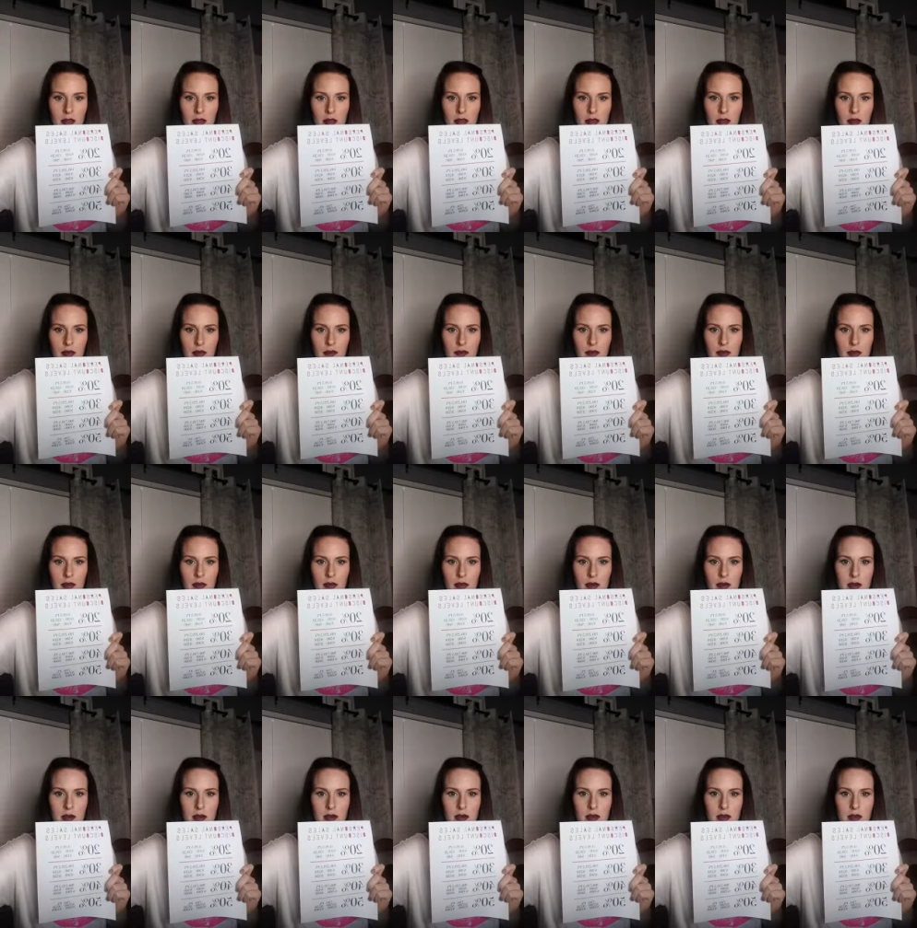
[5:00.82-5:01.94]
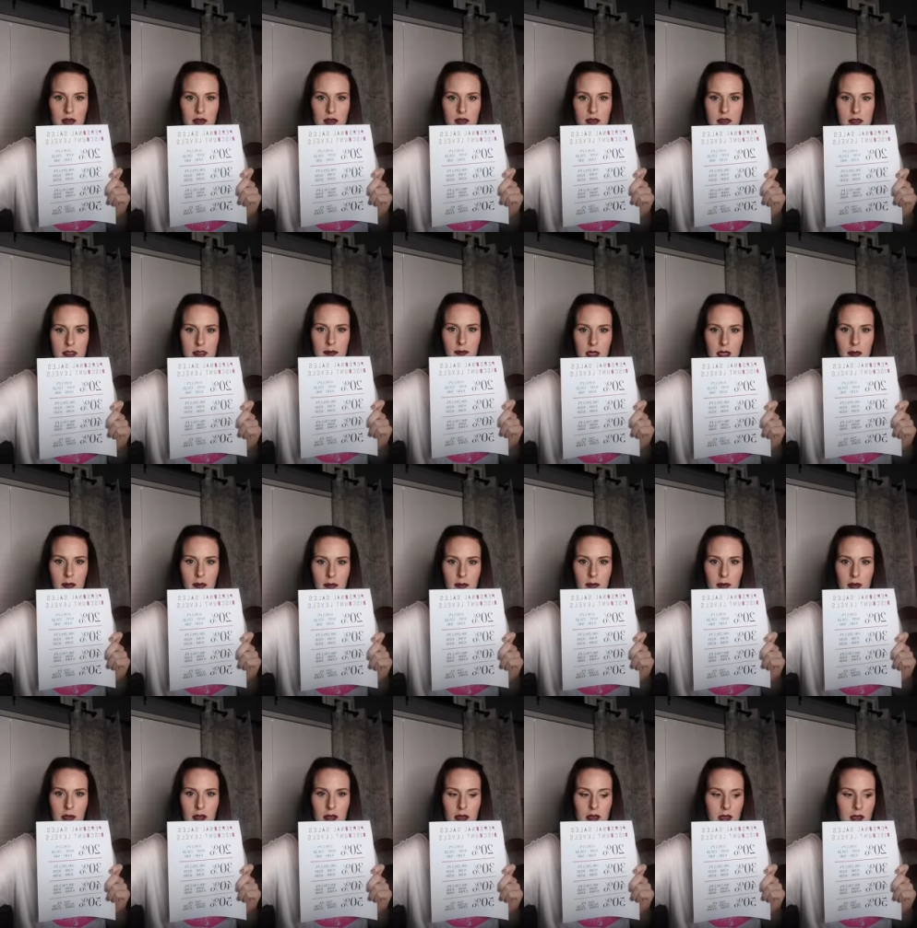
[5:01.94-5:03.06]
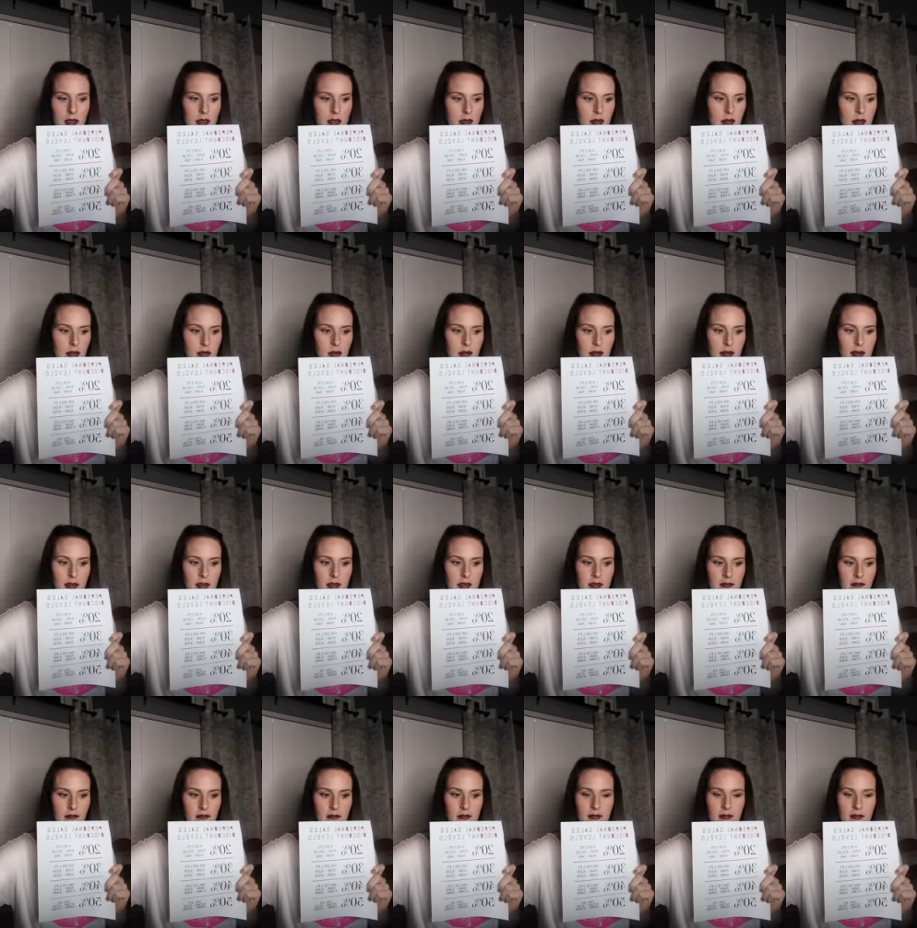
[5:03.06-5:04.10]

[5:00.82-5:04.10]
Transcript: your viewers, blah, blah, blah. Hold on.